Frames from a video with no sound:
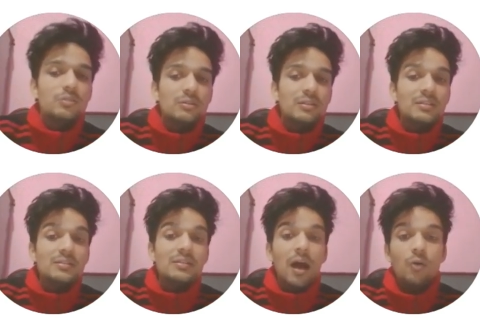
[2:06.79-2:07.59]
So this
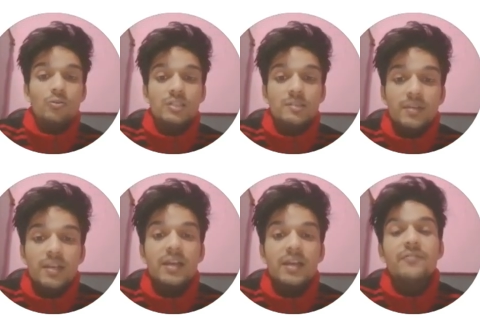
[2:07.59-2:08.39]
is how
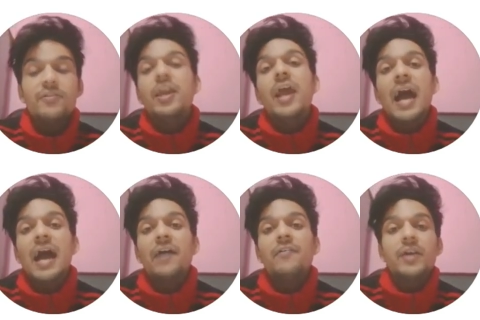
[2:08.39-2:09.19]
similarly we
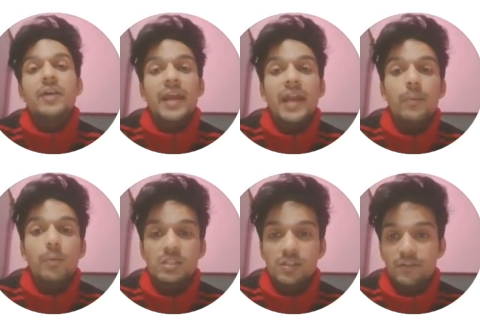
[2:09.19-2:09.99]
have
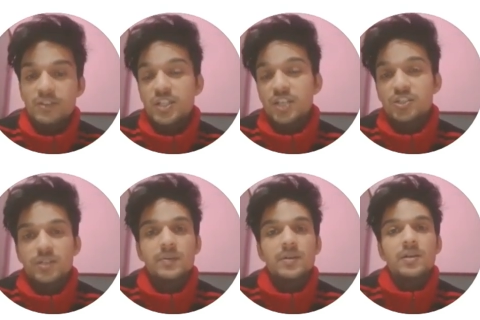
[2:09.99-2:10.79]
AWS
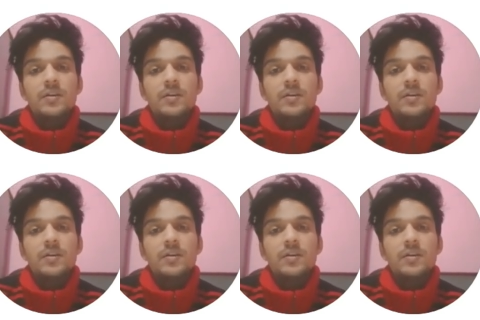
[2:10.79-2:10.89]
infrastructure